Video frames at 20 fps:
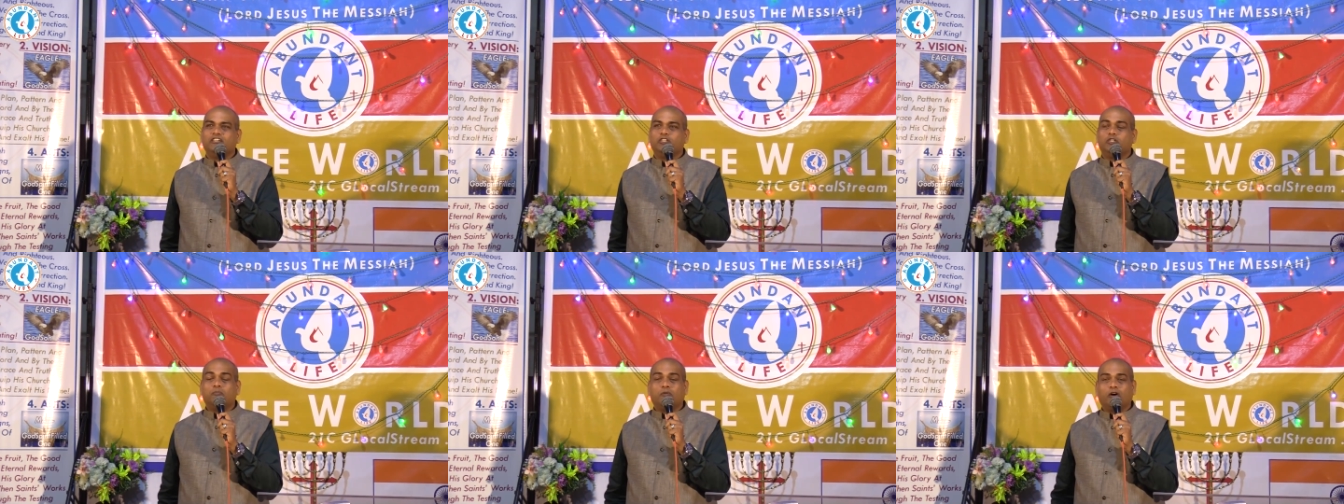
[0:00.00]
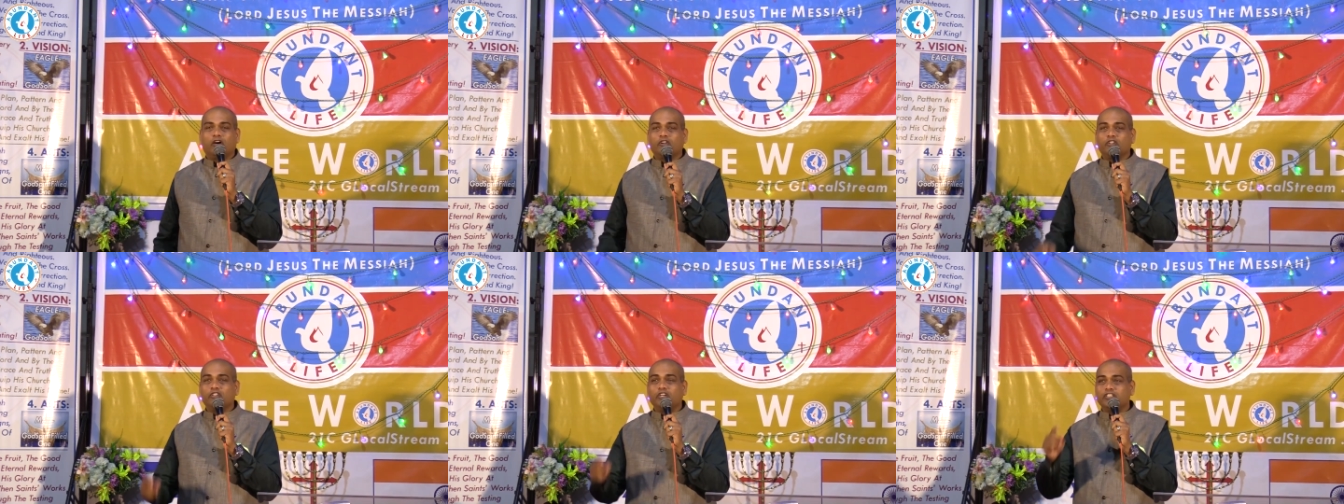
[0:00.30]

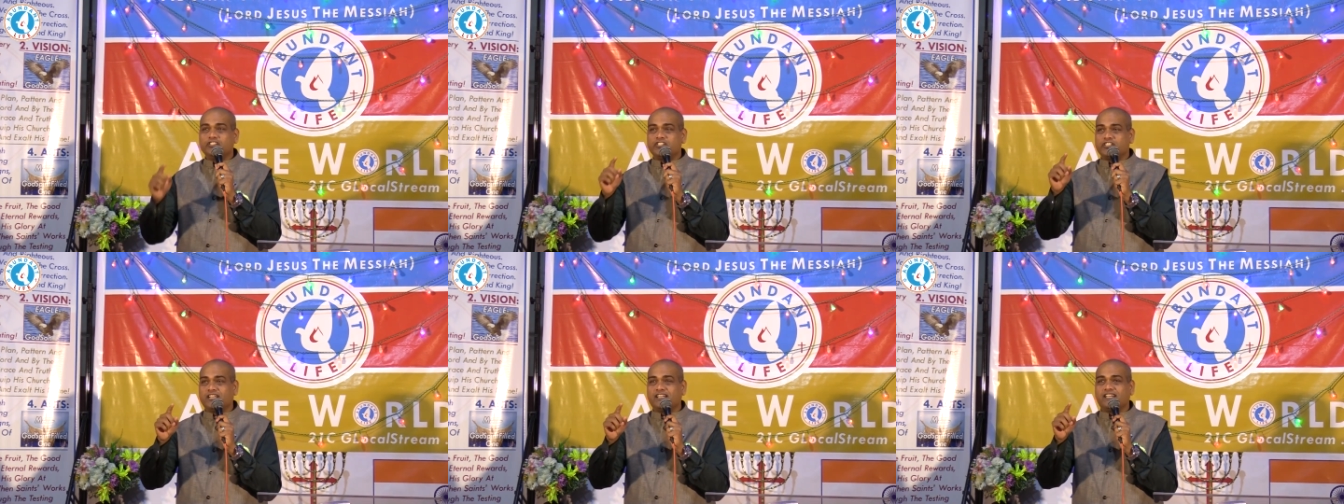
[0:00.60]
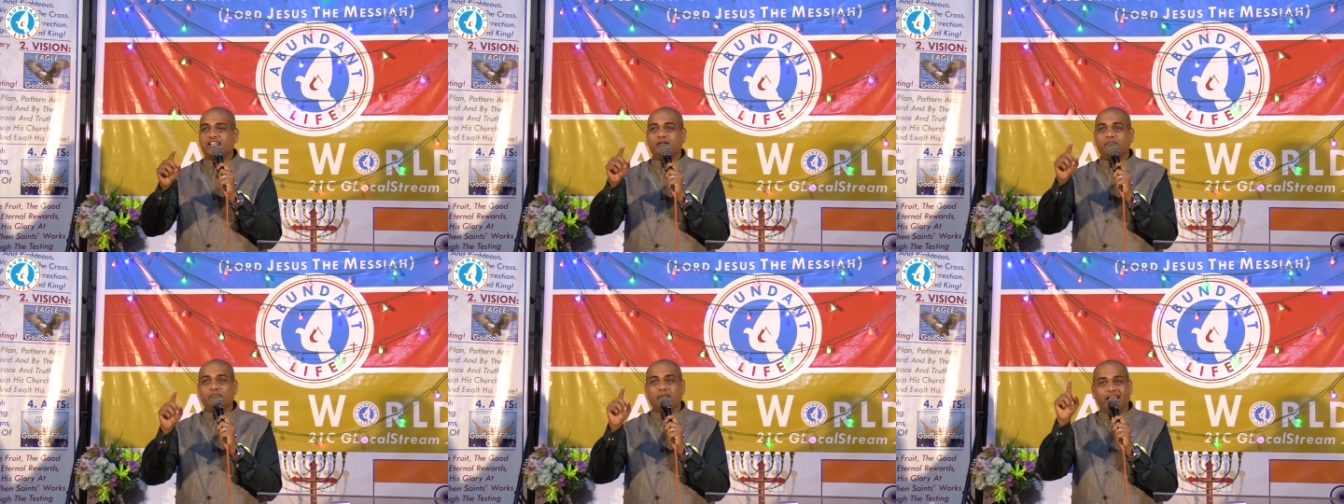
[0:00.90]
Tomorrow, your
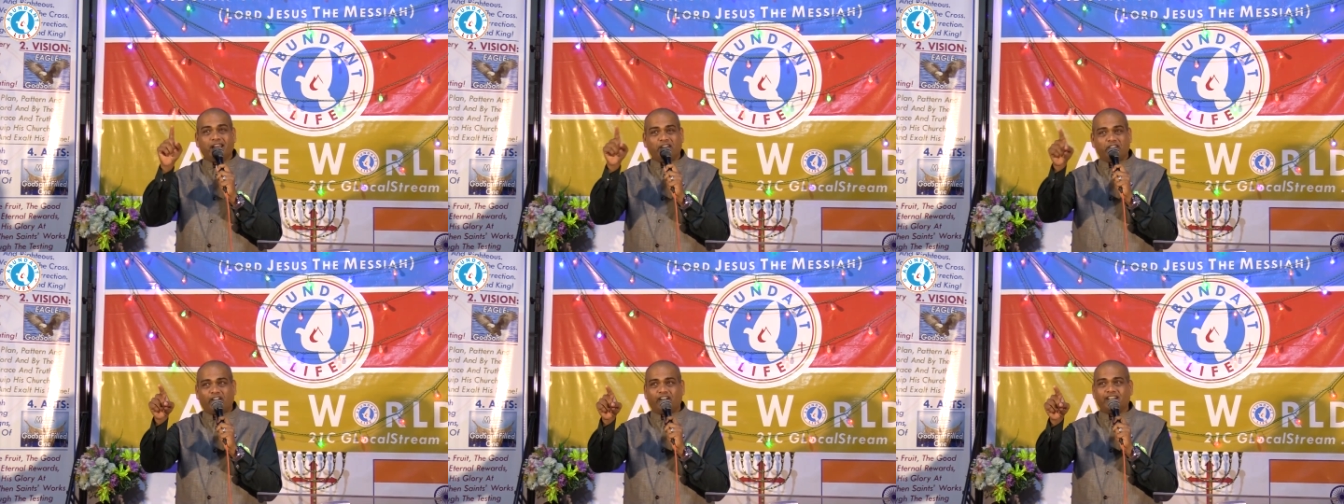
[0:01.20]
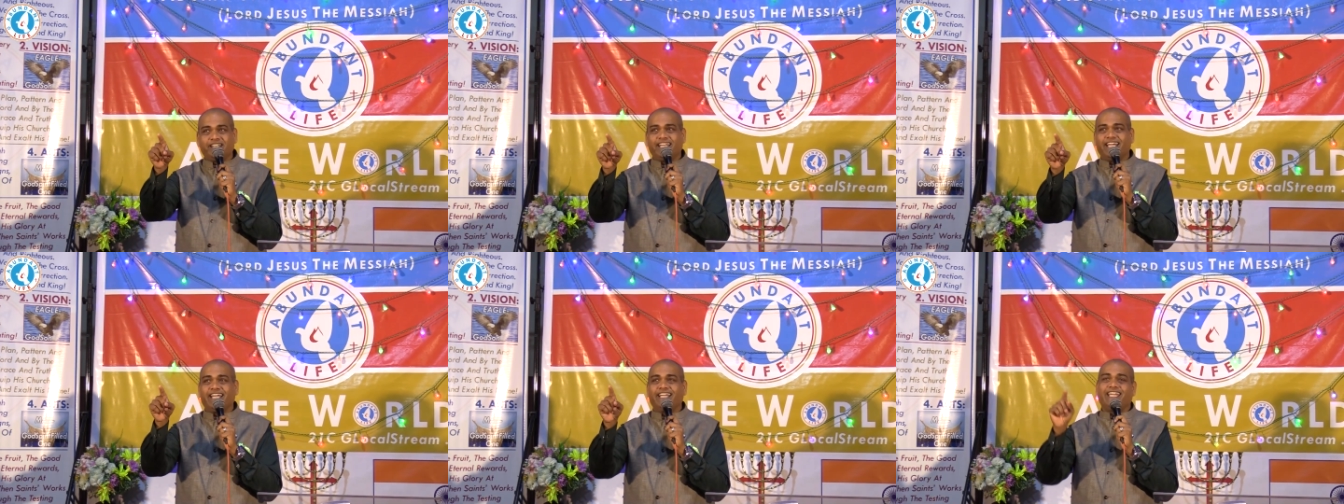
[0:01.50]
children may
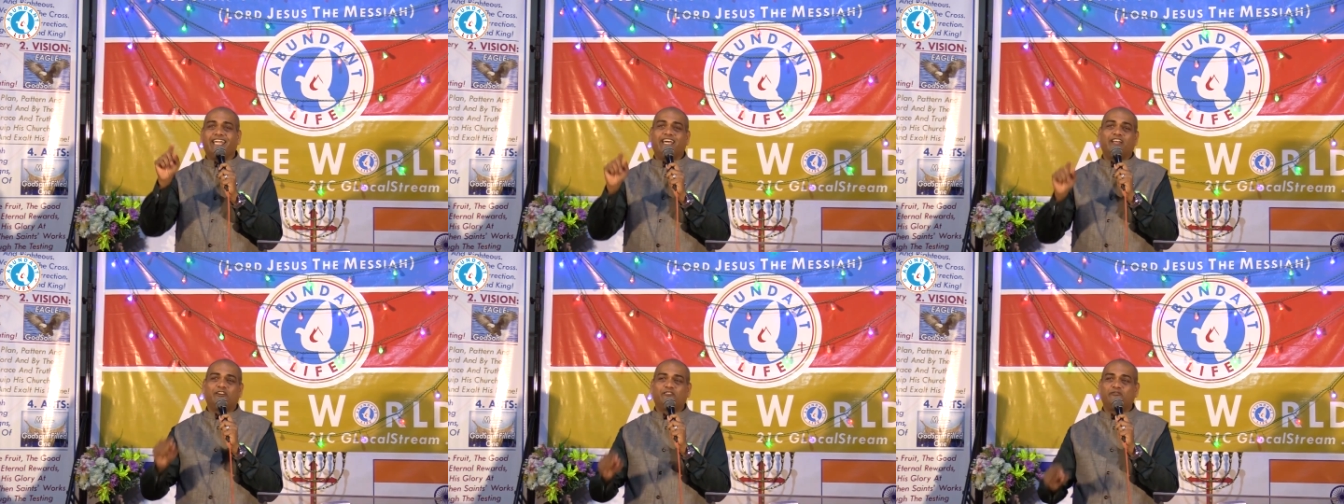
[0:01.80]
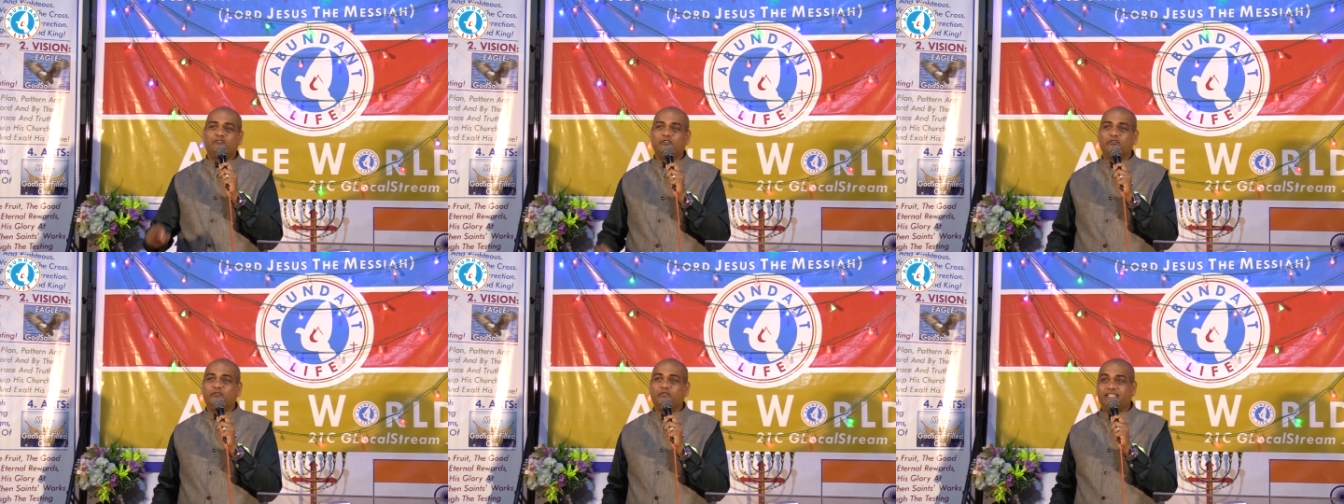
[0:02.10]
not take care
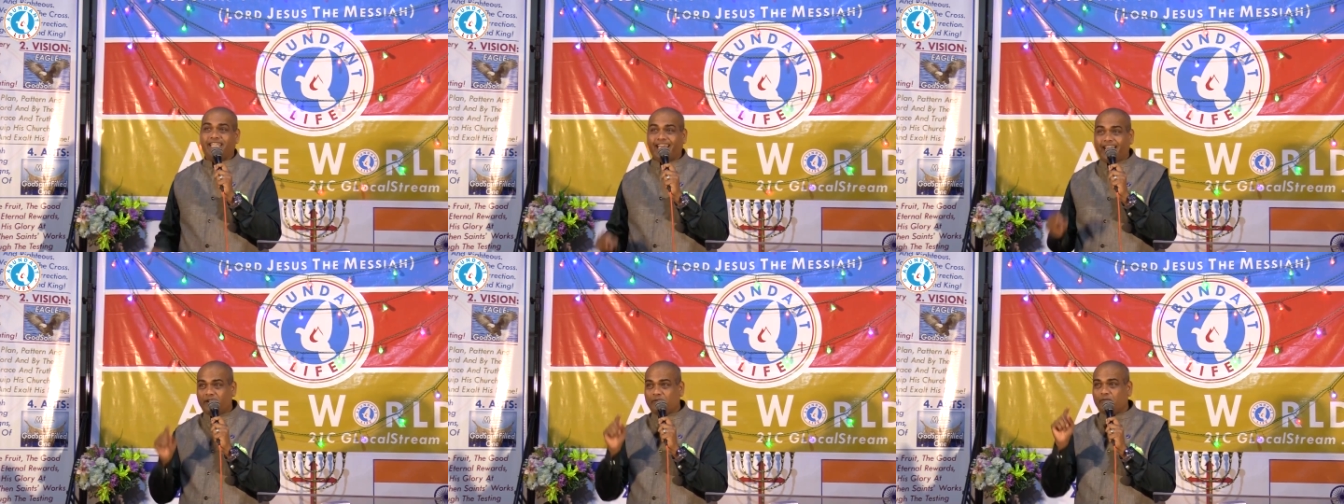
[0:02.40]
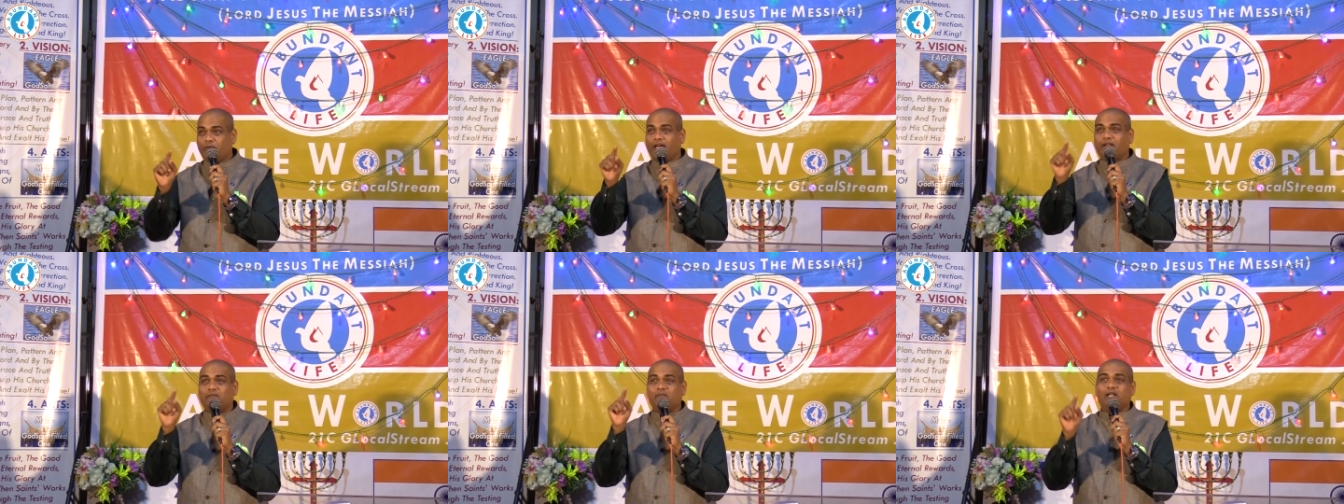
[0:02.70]
of you.
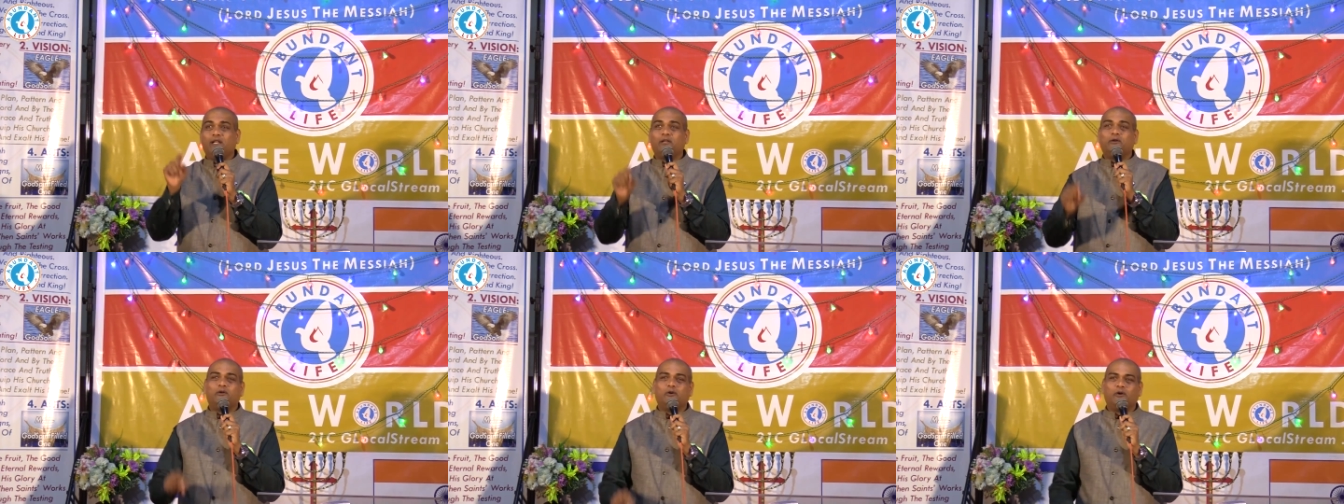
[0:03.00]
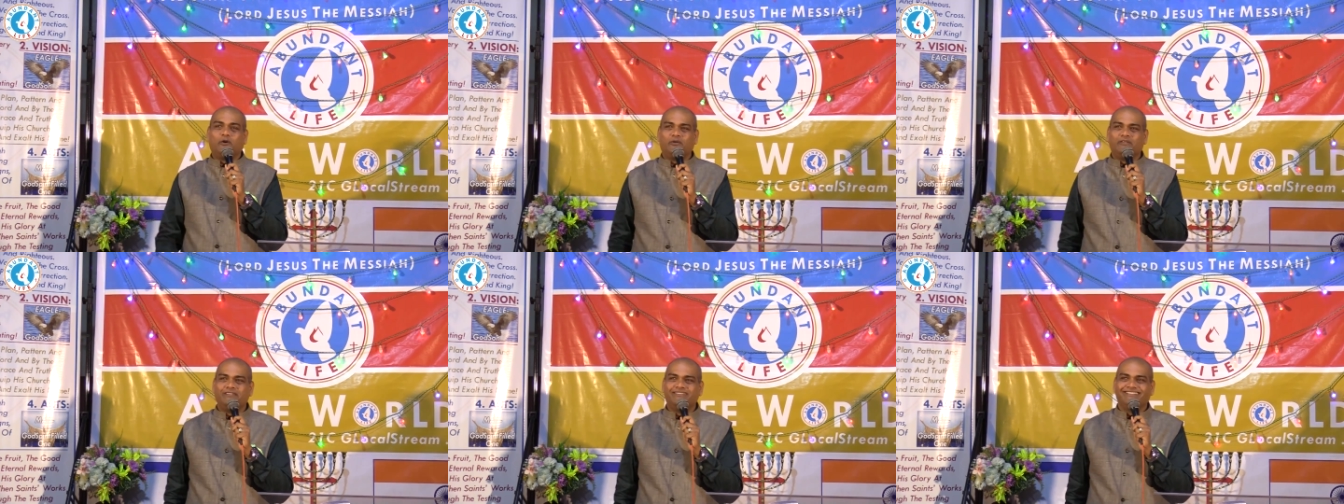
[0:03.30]
Then, where will you
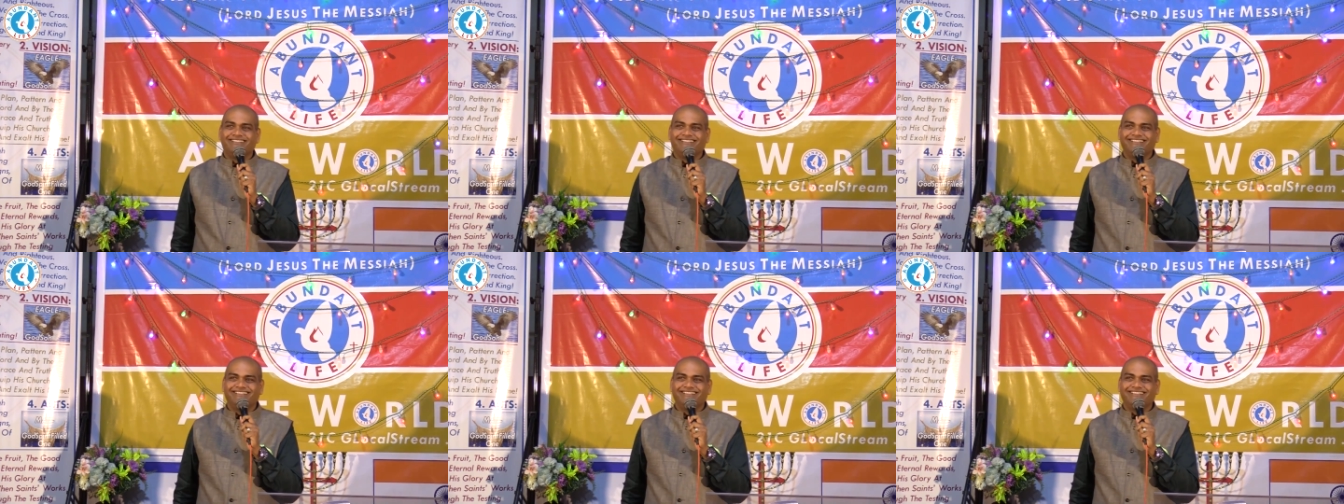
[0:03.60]
go?